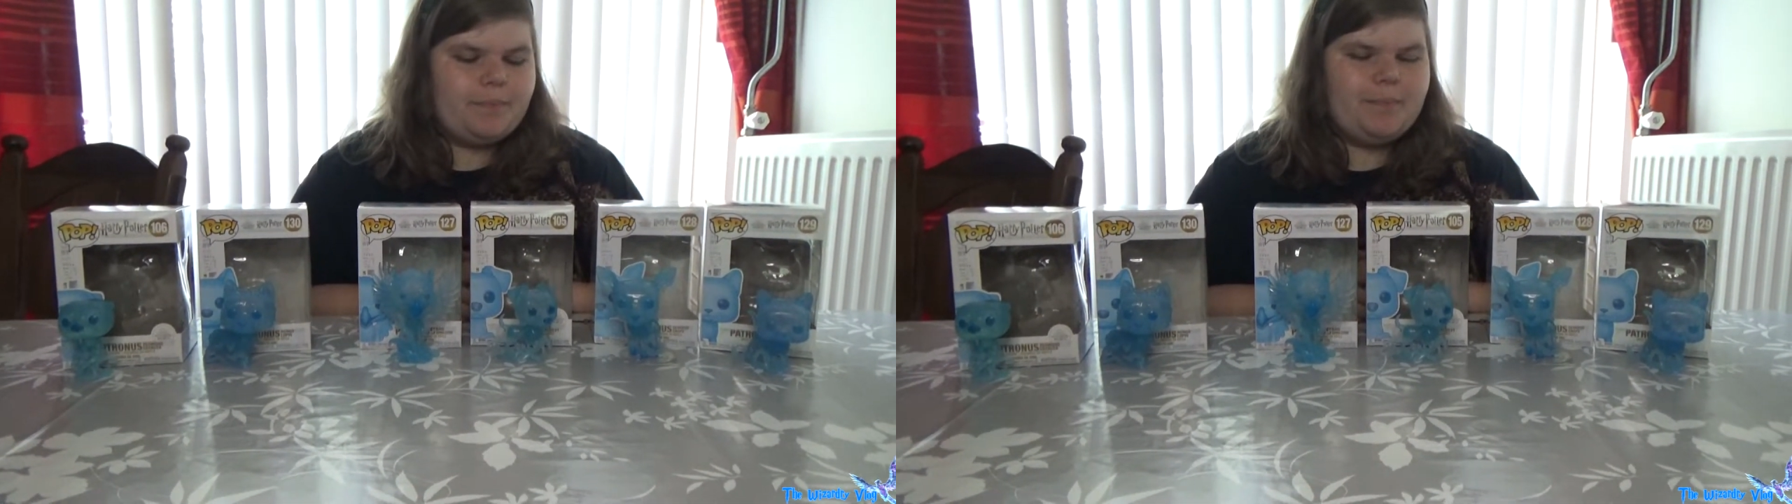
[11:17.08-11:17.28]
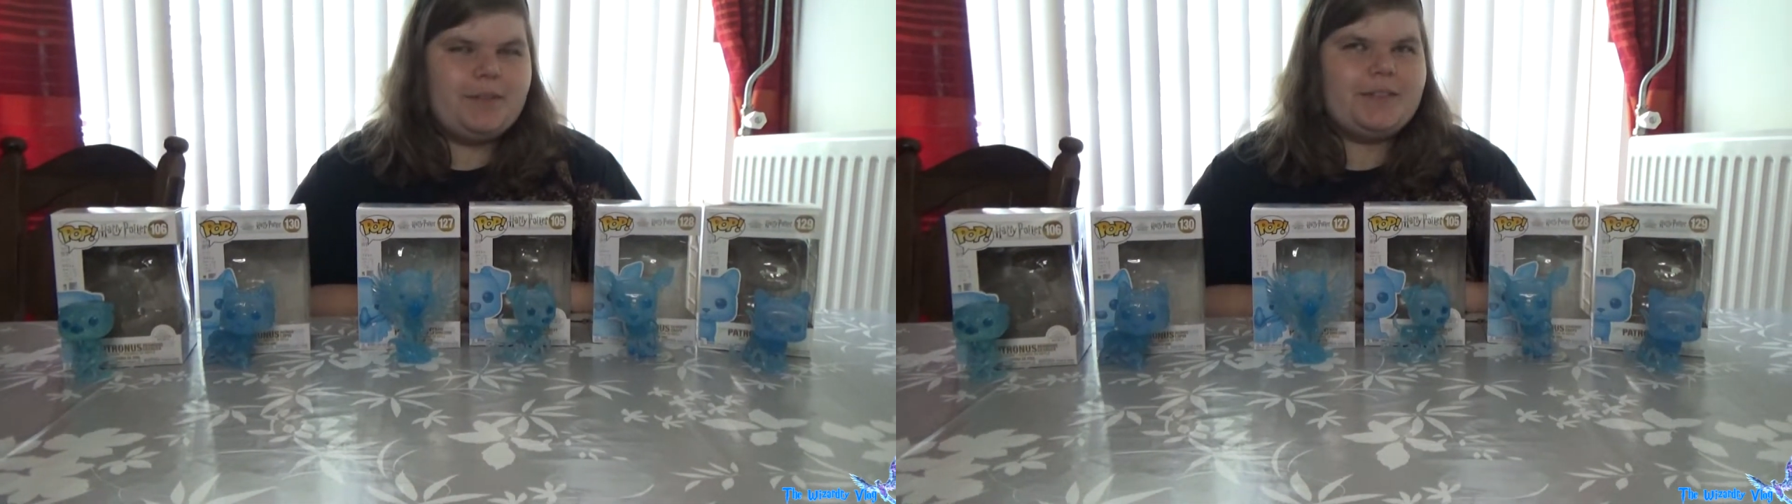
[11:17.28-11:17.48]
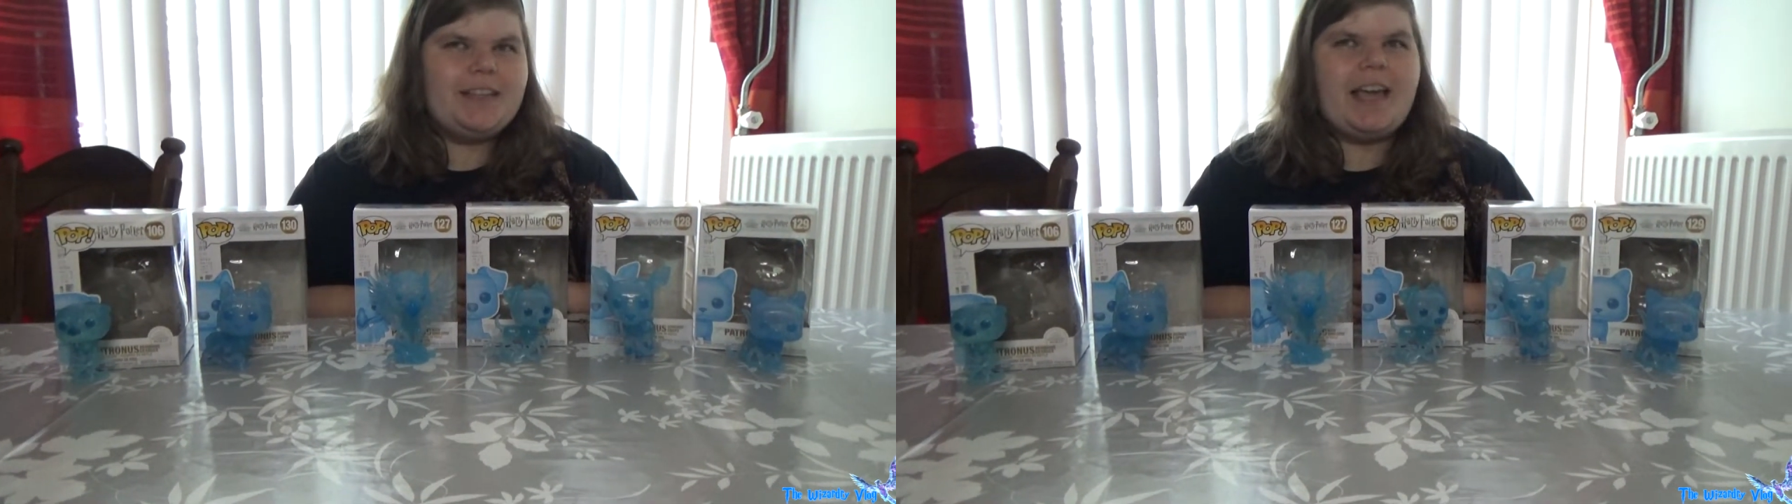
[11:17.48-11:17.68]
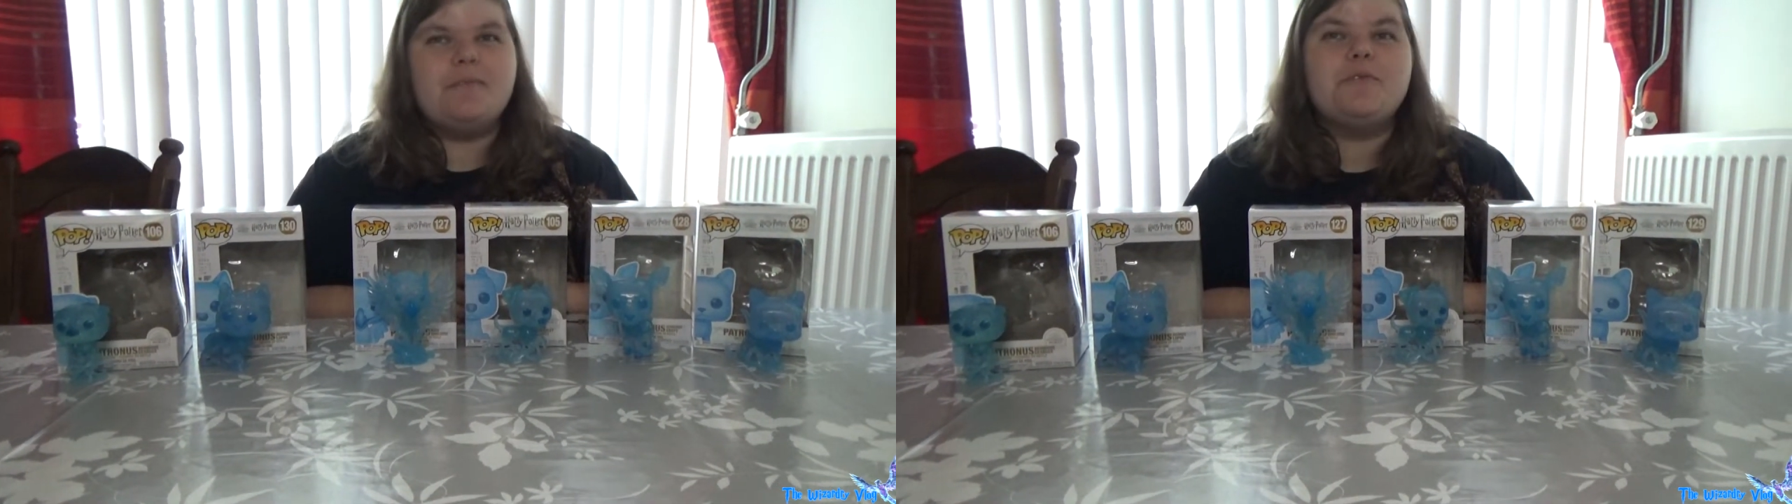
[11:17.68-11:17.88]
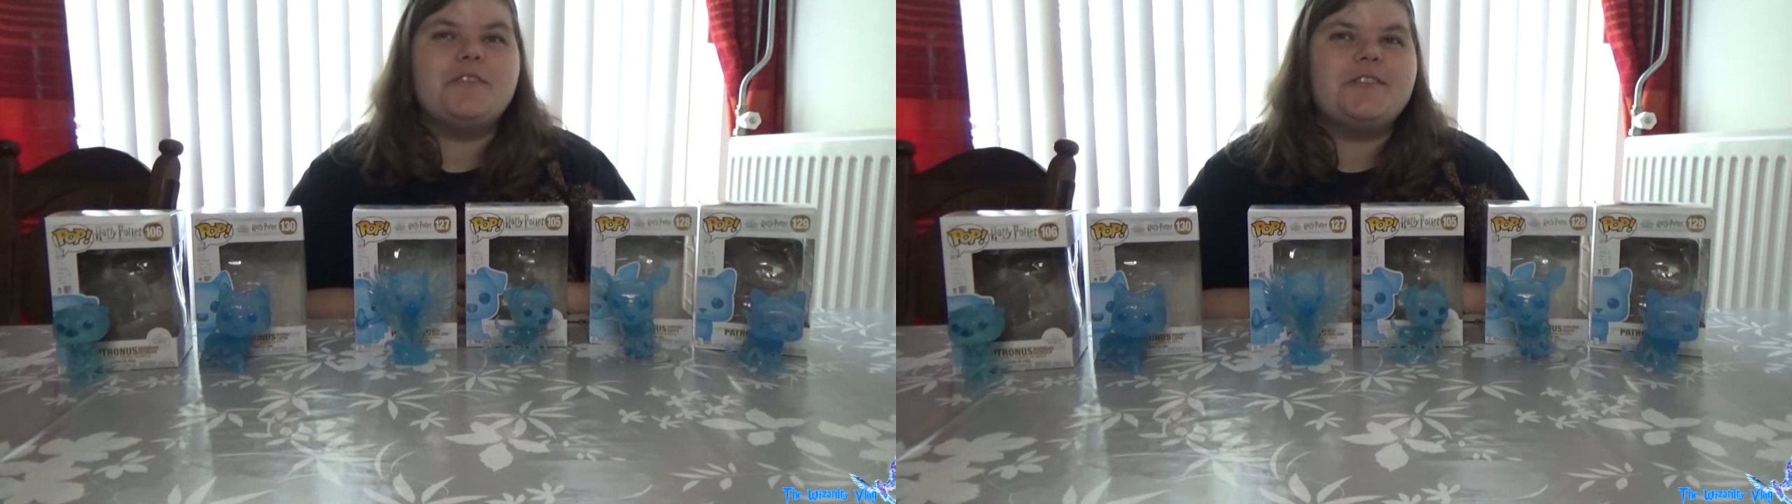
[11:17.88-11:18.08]
Because the
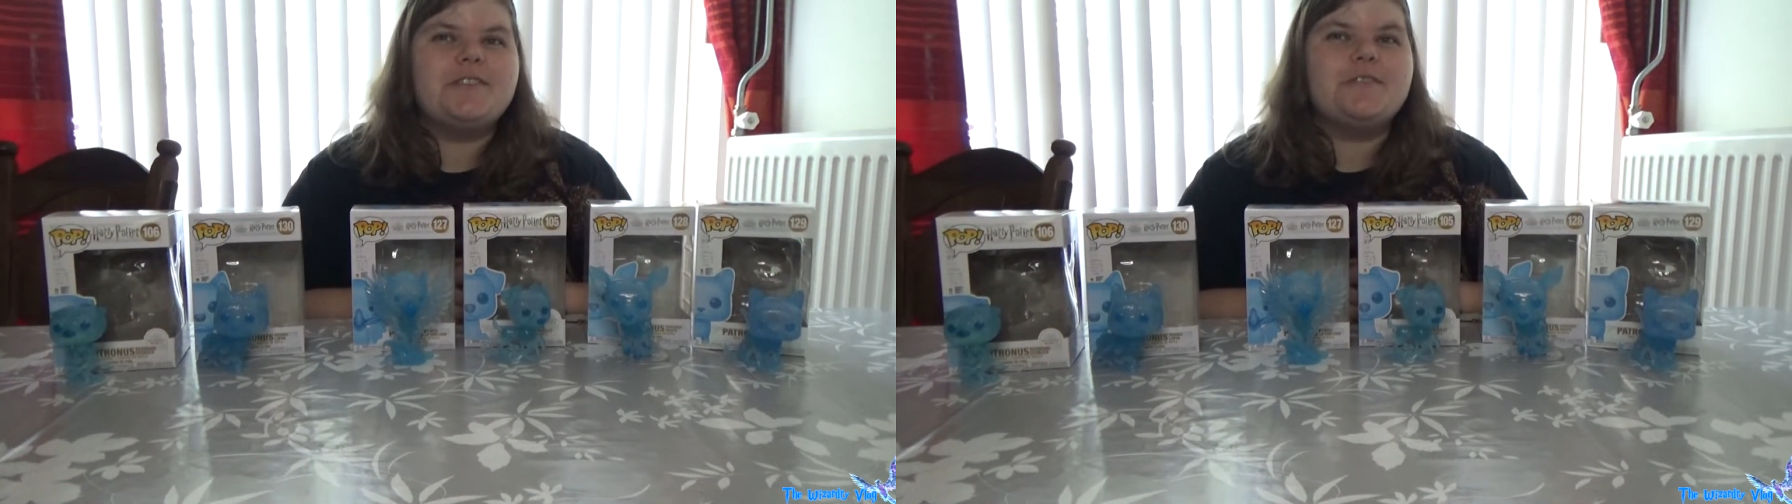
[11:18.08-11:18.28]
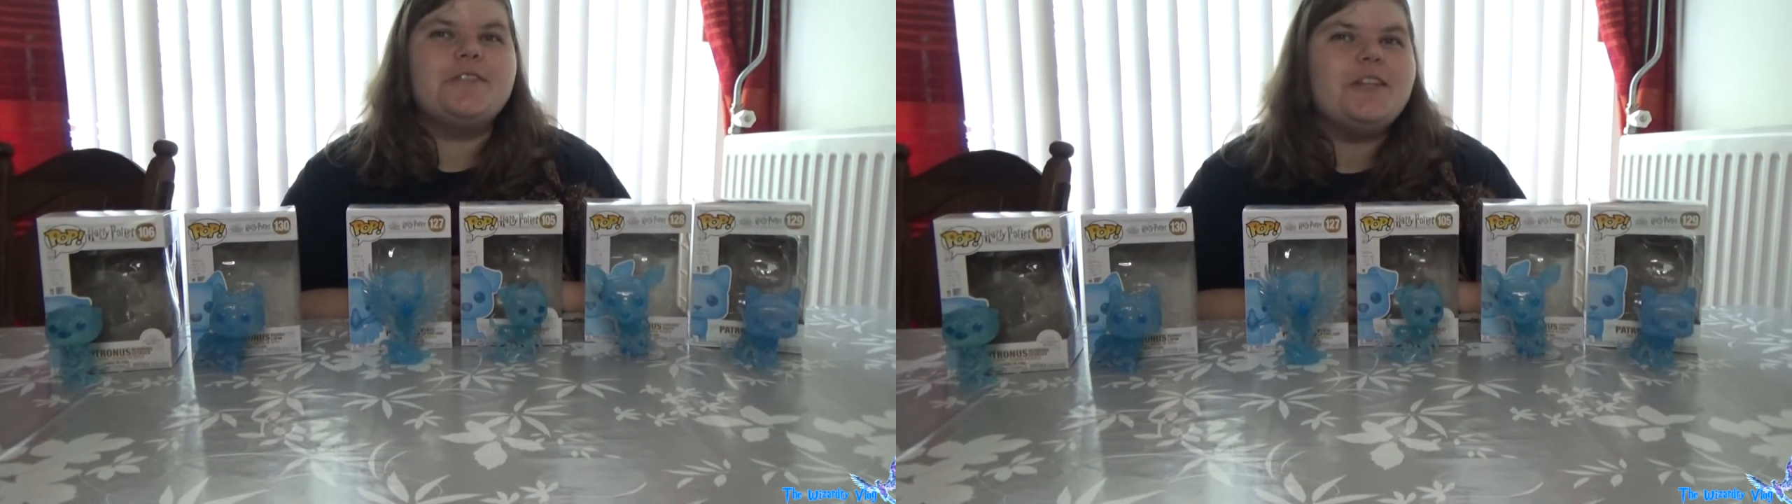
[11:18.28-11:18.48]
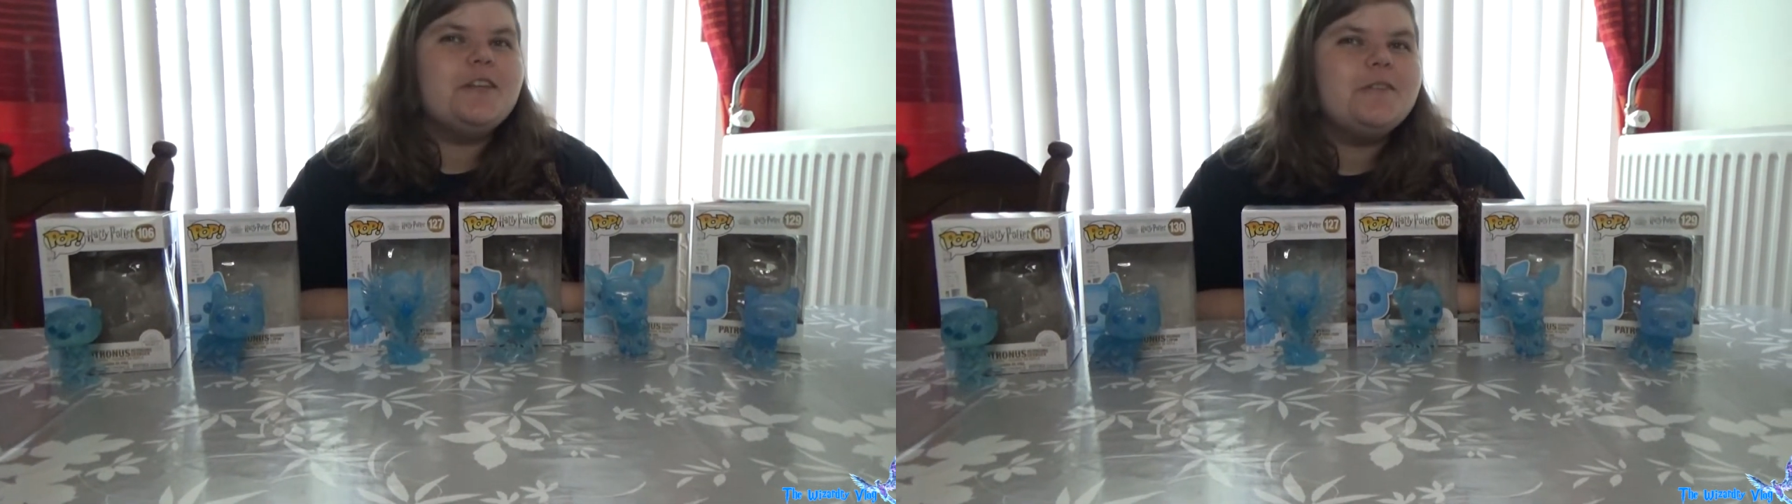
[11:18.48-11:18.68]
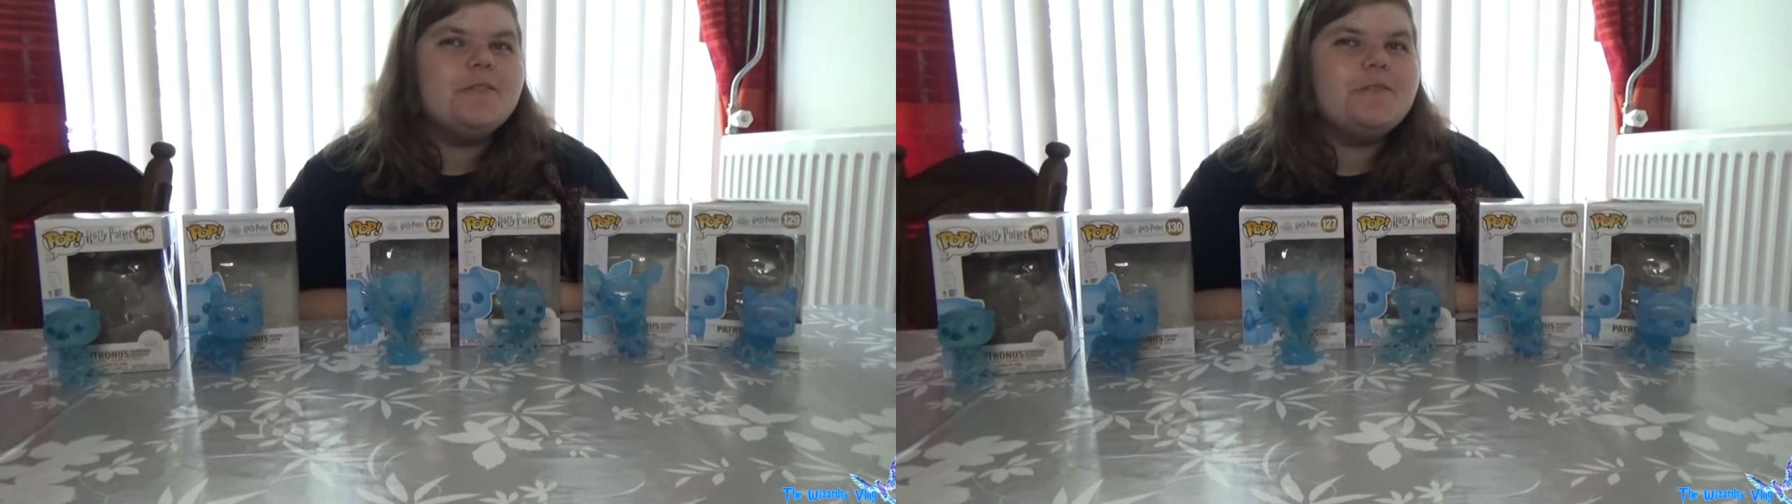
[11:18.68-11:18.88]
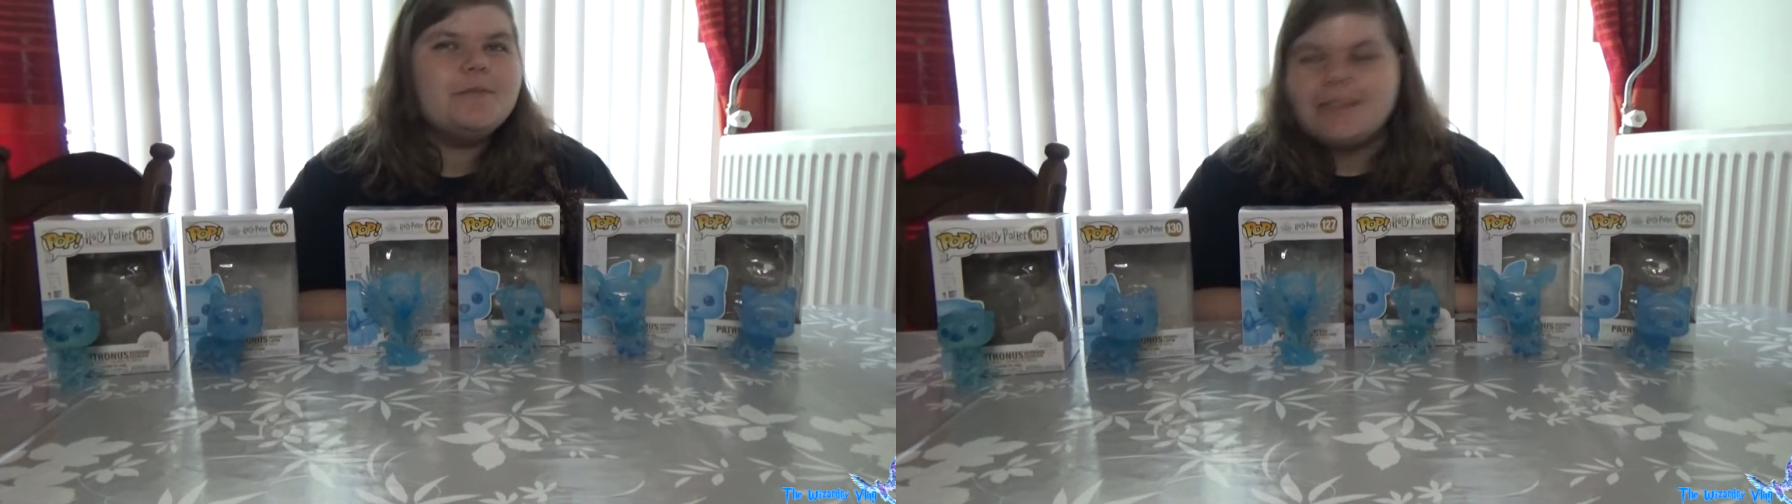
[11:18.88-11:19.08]
animal Funkos are so
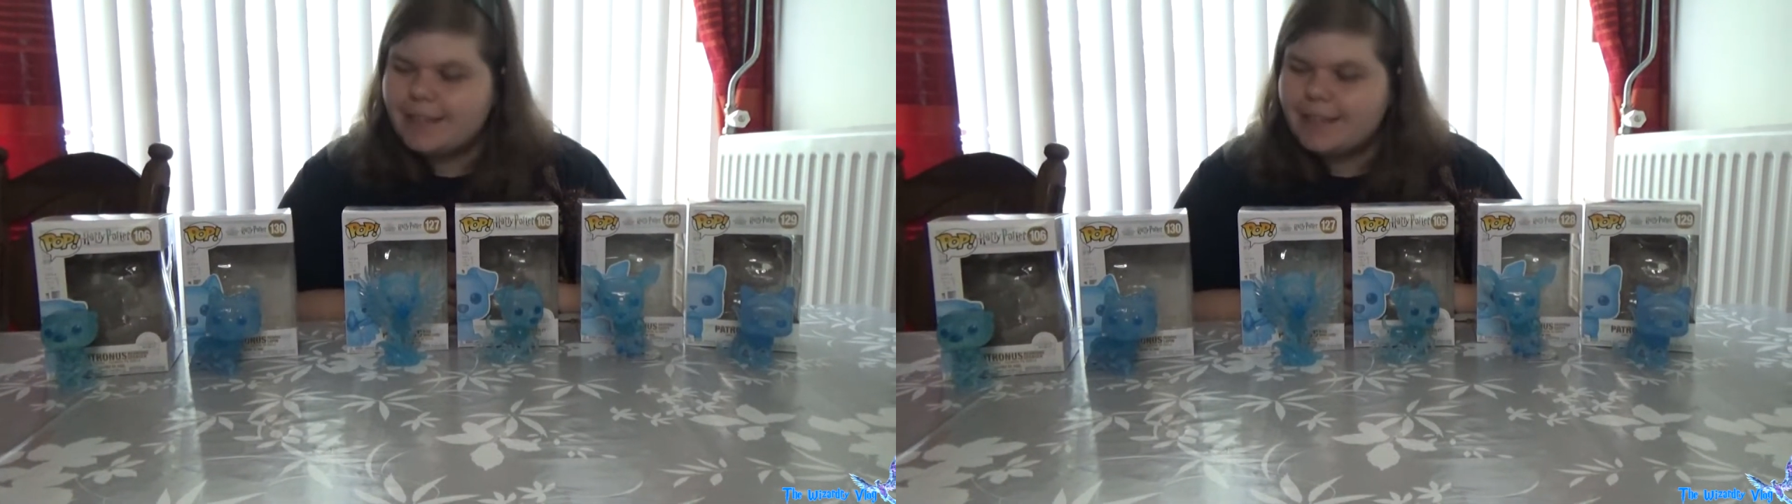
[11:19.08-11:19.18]
cute.